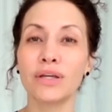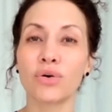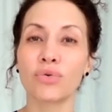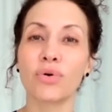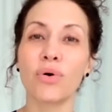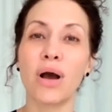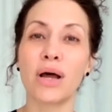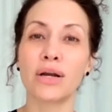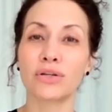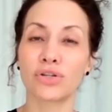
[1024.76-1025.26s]
don't
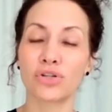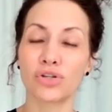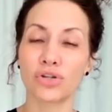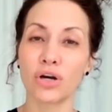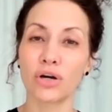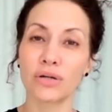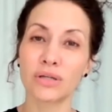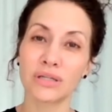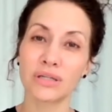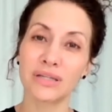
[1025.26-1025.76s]
know how to
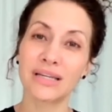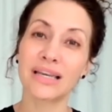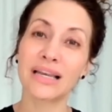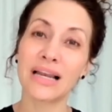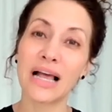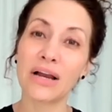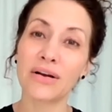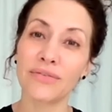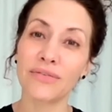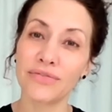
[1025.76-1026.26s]
start to get
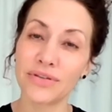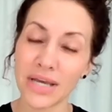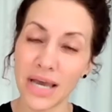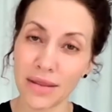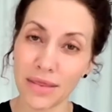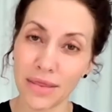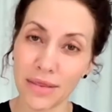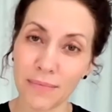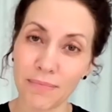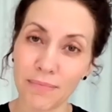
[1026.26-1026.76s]
out of
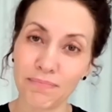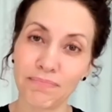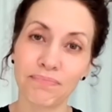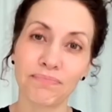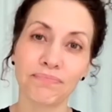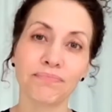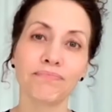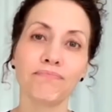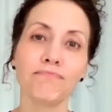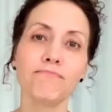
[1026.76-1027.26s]
death.
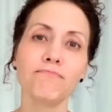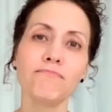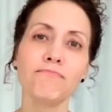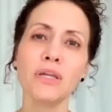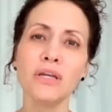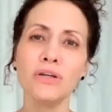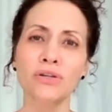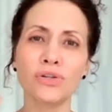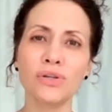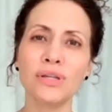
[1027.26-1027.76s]

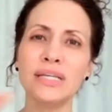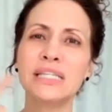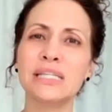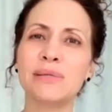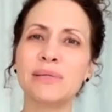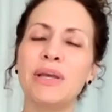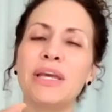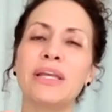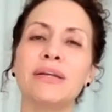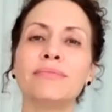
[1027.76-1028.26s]
So they
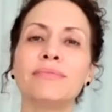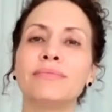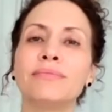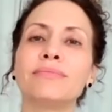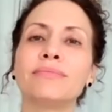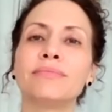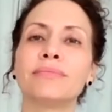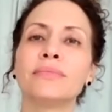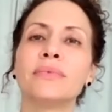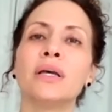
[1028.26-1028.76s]
spin
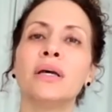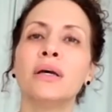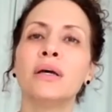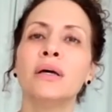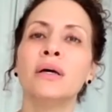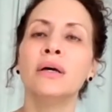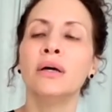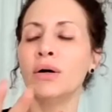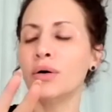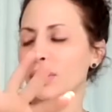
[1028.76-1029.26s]

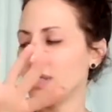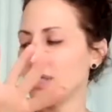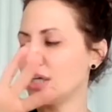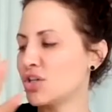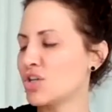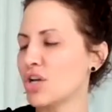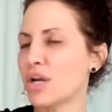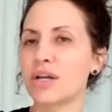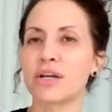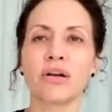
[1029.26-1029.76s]
or they
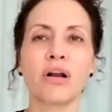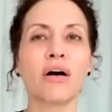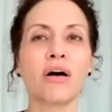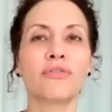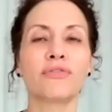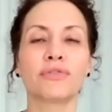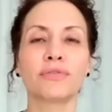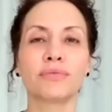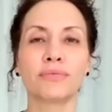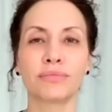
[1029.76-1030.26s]
shut it
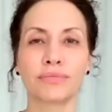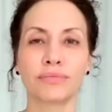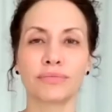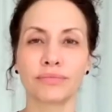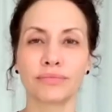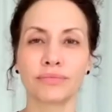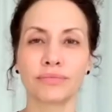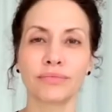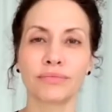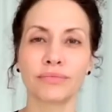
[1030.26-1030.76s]
off.
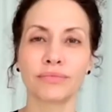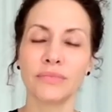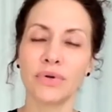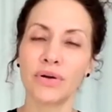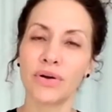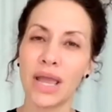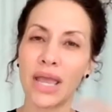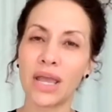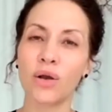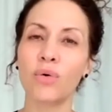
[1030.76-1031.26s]

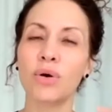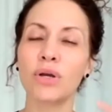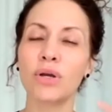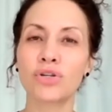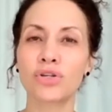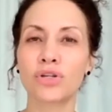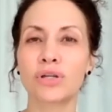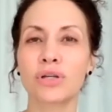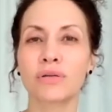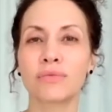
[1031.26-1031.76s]
They're
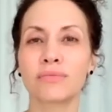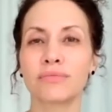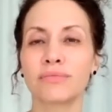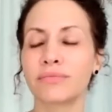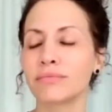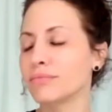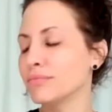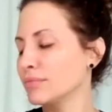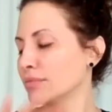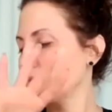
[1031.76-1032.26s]
anguished
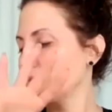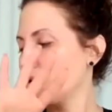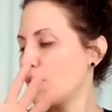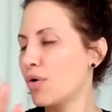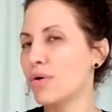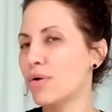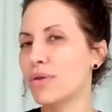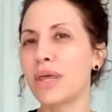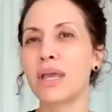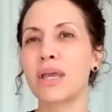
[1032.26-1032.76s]

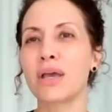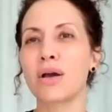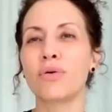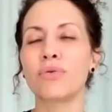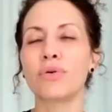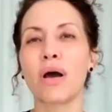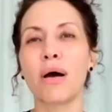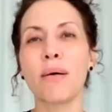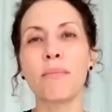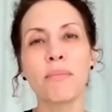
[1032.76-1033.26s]
or they go
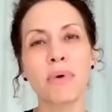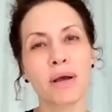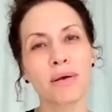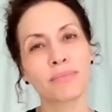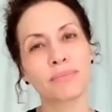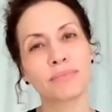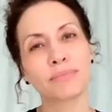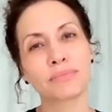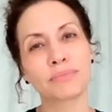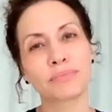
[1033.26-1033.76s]
numb.
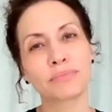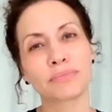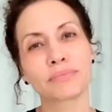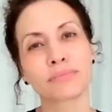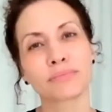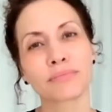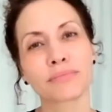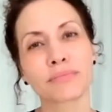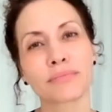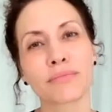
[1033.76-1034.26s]

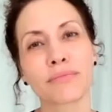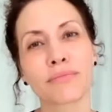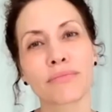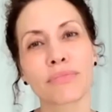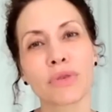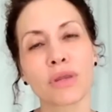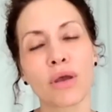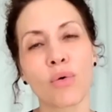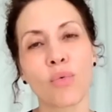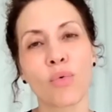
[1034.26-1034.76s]

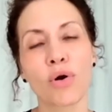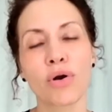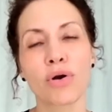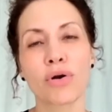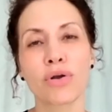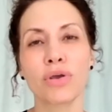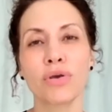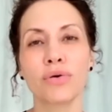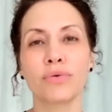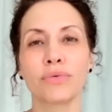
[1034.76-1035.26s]
Where are
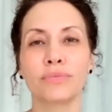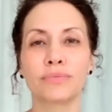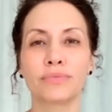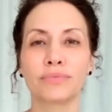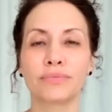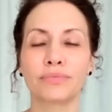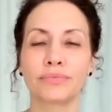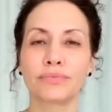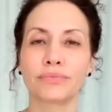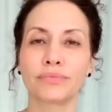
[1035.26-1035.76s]
you?
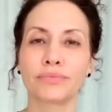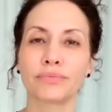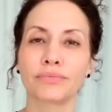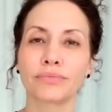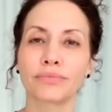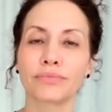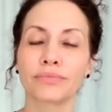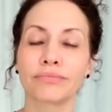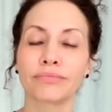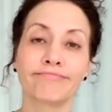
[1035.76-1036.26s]

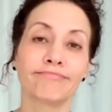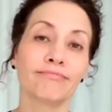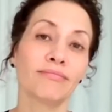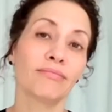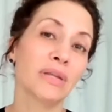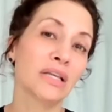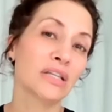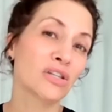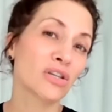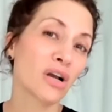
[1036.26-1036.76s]

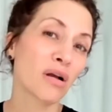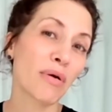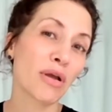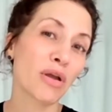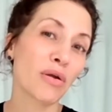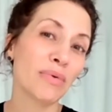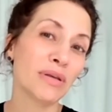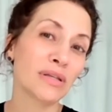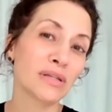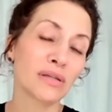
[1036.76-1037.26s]
Let's talk about
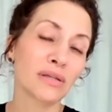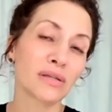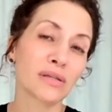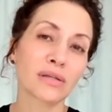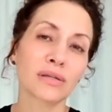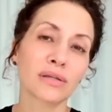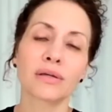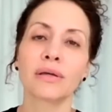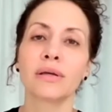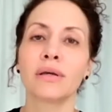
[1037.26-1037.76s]
your
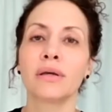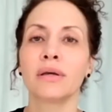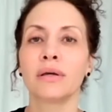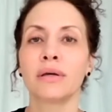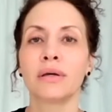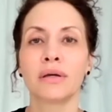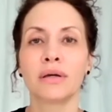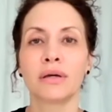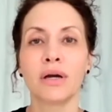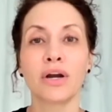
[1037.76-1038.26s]
business.
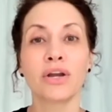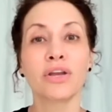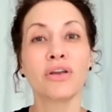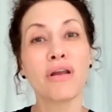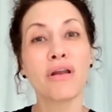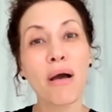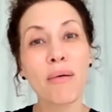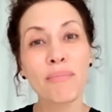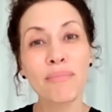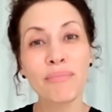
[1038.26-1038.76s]
Are you
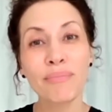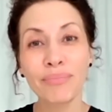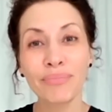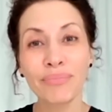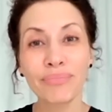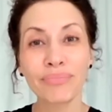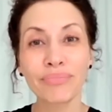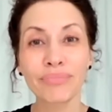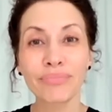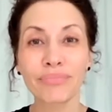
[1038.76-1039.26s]
numb?
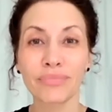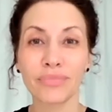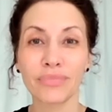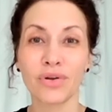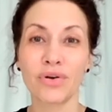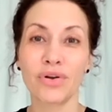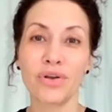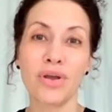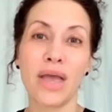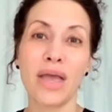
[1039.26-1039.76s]

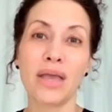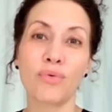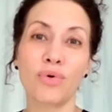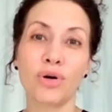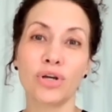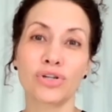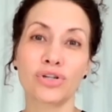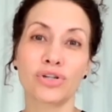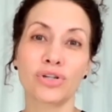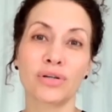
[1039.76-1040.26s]
Or are you
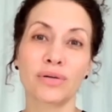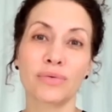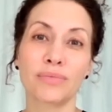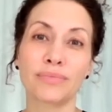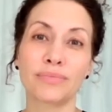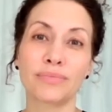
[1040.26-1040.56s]
anguished?